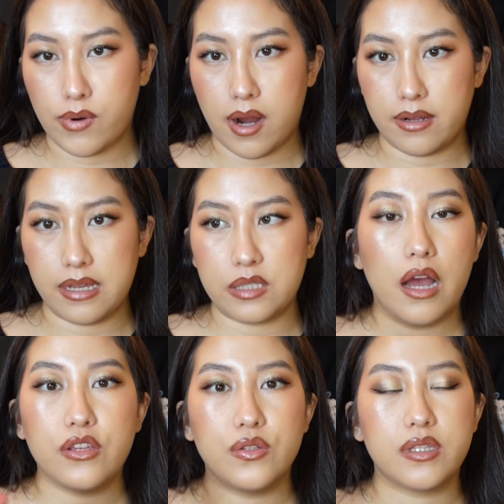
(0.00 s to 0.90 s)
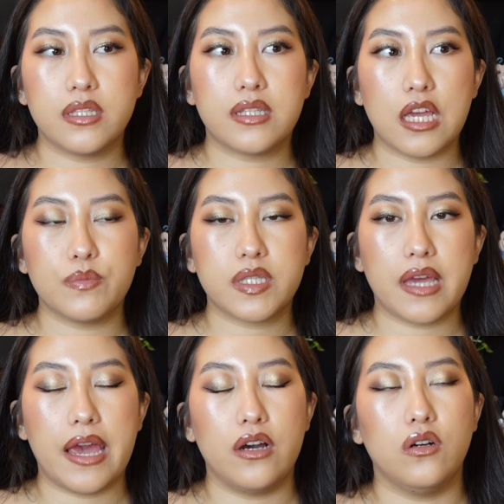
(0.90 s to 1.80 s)
products. I used the same
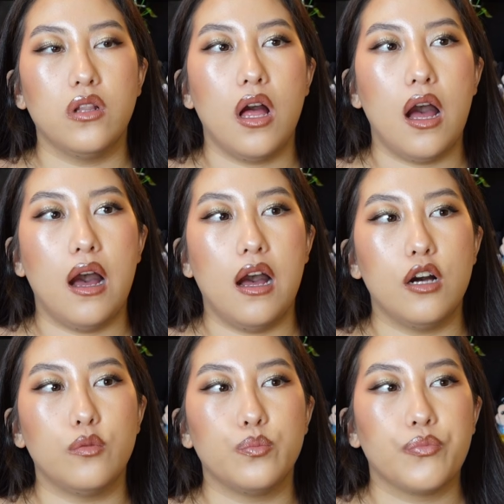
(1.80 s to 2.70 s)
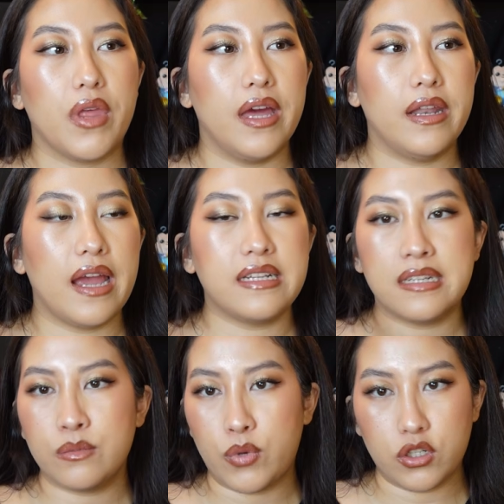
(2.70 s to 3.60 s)
scale and I
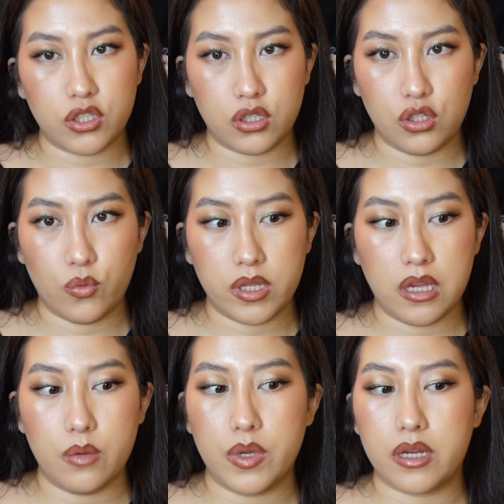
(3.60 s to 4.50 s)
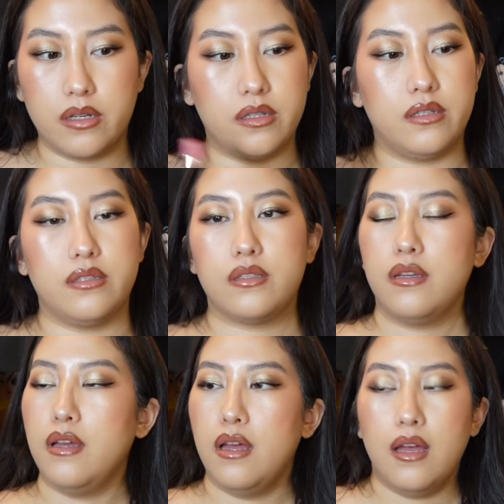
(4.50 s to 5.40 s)
didn't purchase a new one yet because
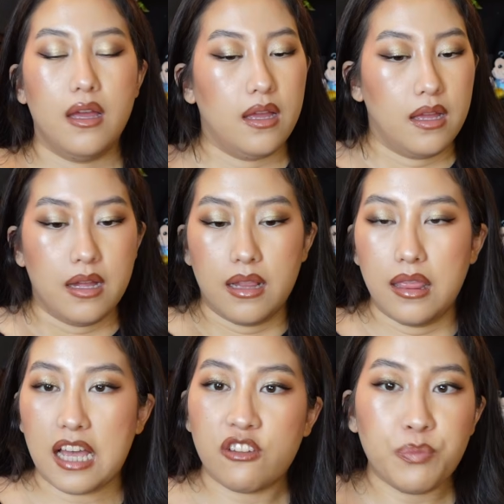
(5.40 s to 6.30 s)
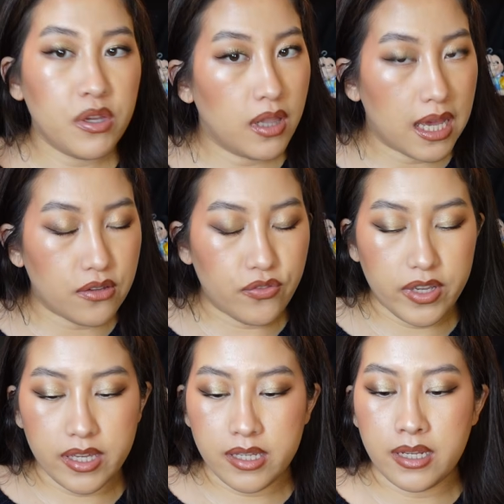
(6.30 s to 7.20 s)
life be
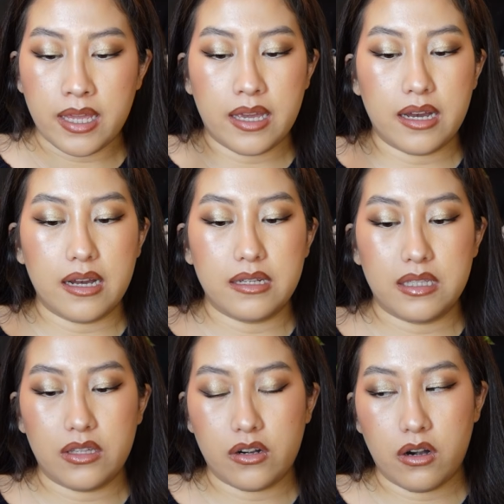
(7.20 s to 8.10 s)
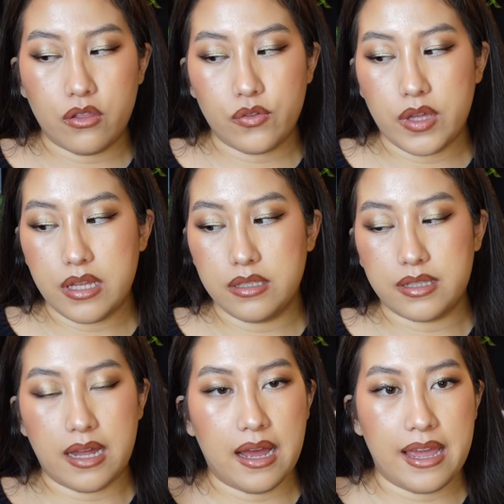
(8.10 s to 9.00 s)
lifing and there are other things
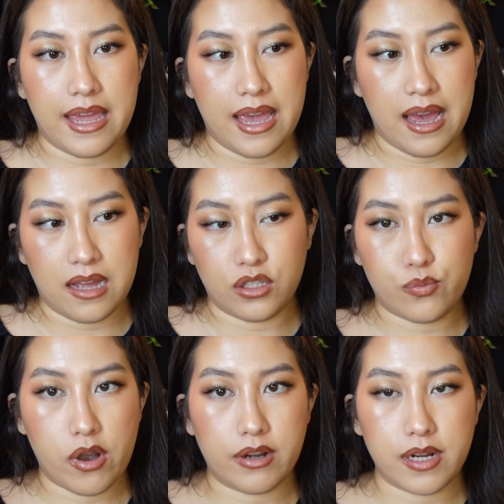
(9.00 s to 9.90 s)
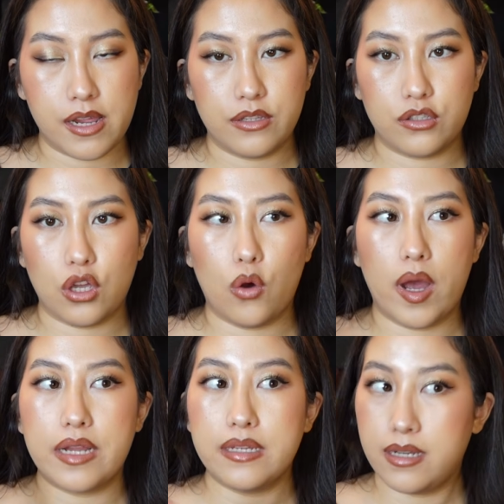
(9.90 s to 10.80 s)
that I had to prioritize, so
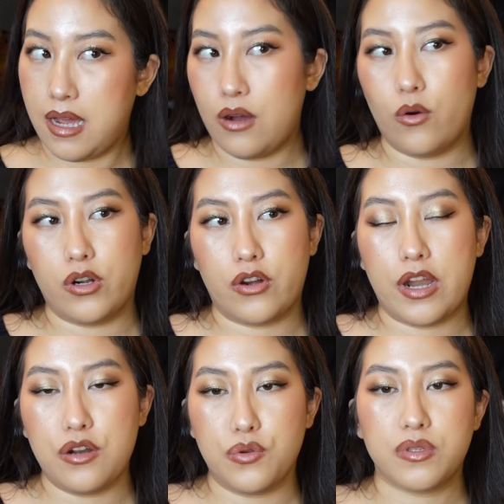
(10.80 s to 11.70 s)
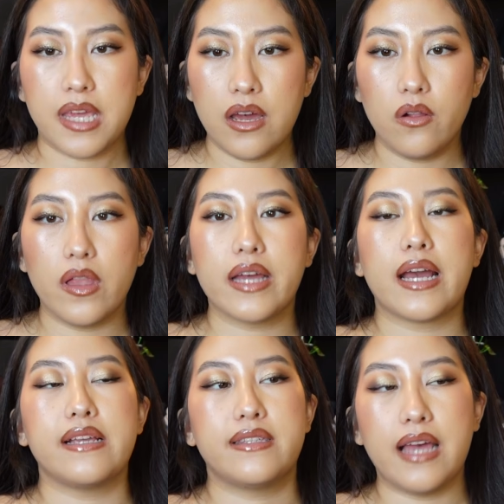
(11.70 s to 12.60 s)
I did not order a new scale like
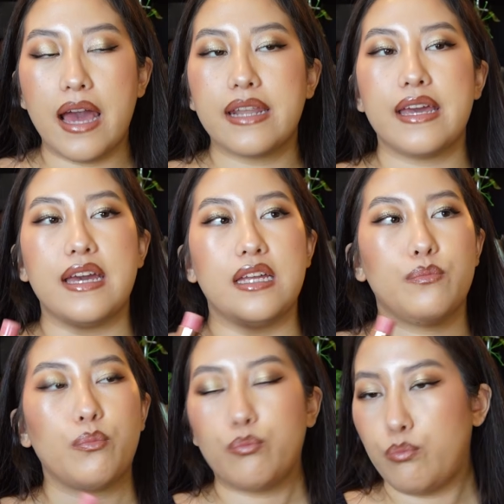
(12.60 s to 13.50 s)
I said in